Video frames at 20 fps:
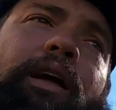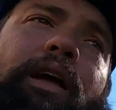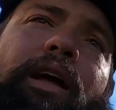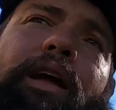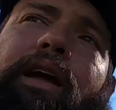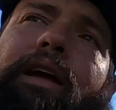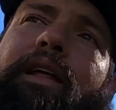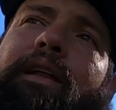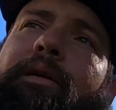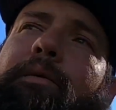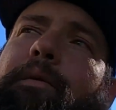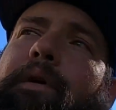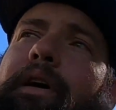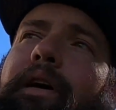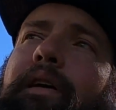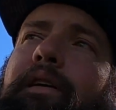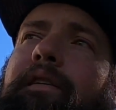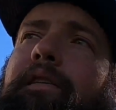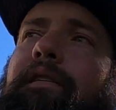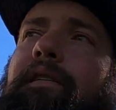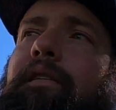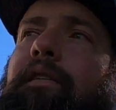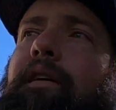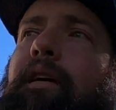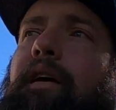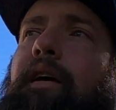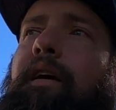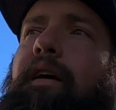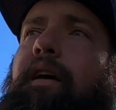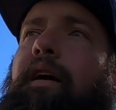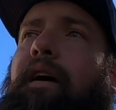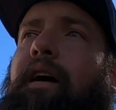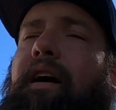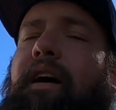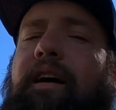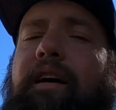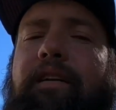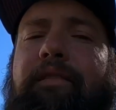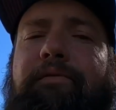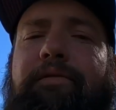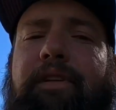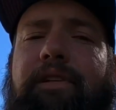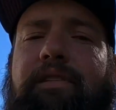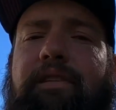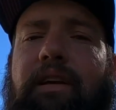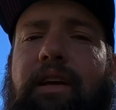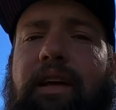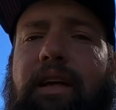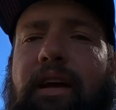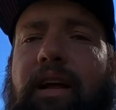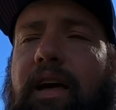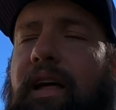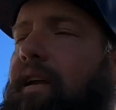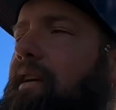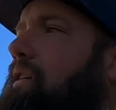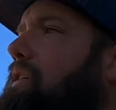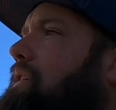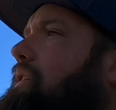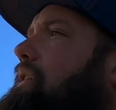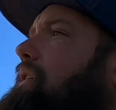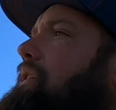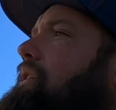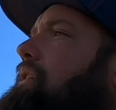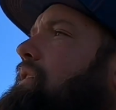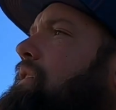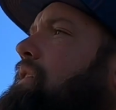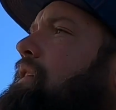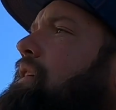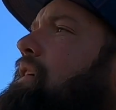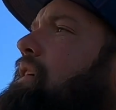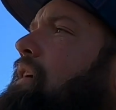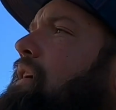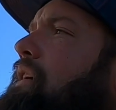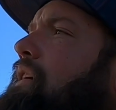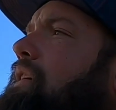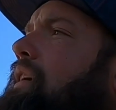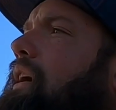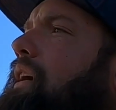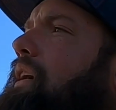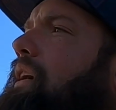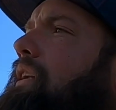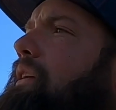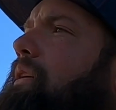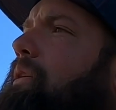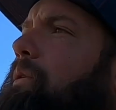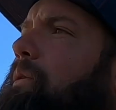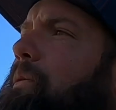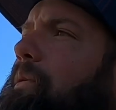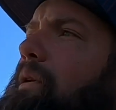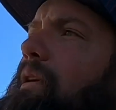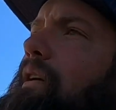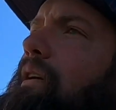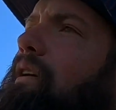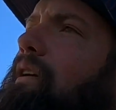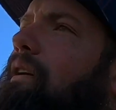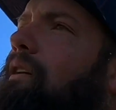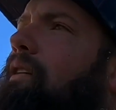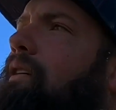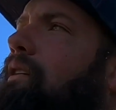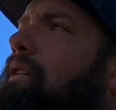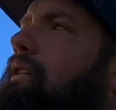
anyway, I am fixing to head out of here. I gotta go